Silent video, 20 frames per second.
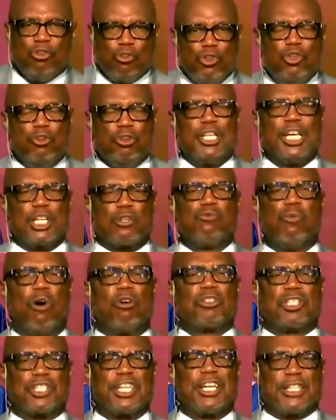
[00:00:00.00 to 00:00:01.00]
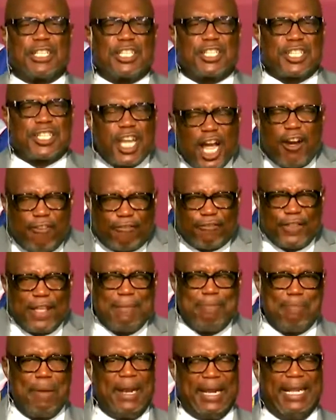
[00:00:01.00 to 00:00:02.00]
You just want the stuff that
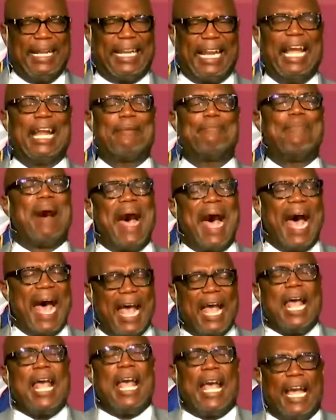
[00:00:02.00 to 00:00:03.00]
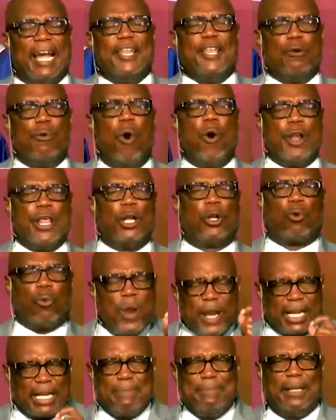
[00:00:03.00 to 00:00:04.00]
money can buy, and you want it
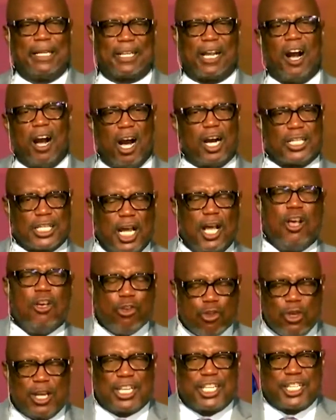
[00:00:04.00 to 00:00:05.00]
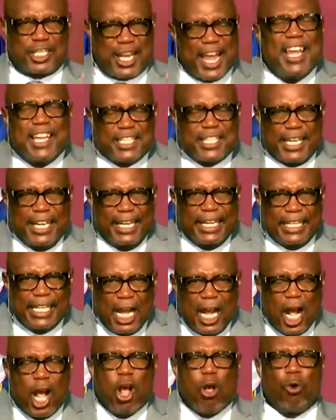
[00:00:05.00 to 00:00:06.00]
quickly because uh, you're chasing,
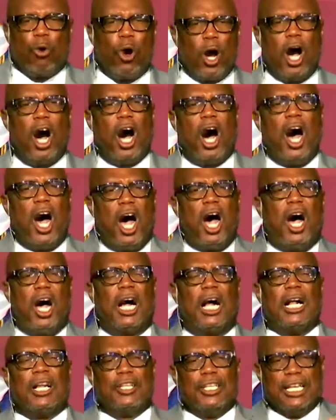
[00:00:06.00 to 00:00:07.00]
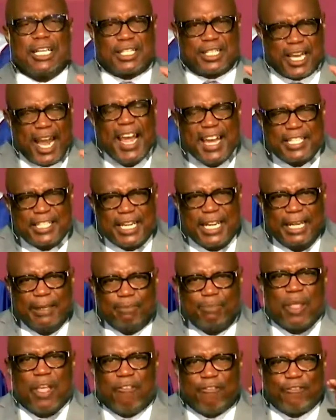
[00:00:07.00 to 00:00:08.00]
uh, uh, you're
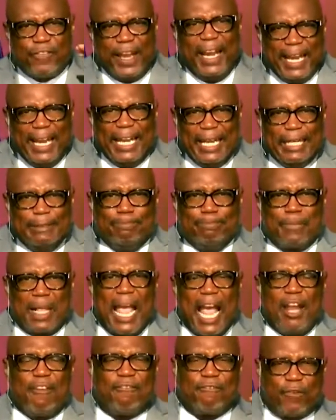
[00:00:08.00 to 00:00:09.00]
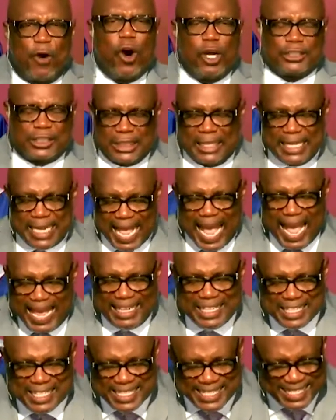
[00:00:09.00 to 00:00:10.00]
chasing fame and fortune
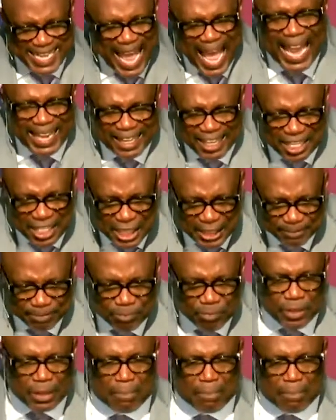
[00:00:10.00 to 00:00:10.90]
and status.